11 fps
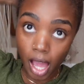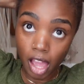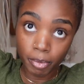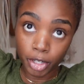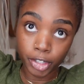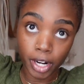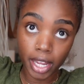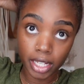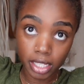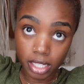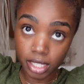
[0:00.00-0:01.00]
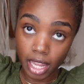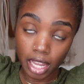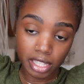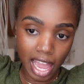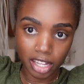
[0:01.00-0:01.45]
I've been trying to
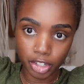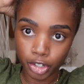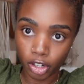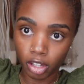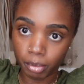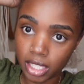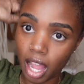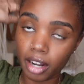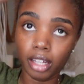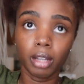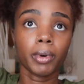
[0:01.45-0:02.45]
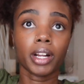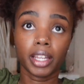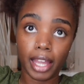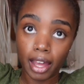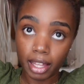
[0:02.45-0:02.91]
stay natural. It's not really
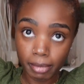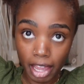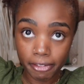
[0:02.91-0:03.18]
working out in my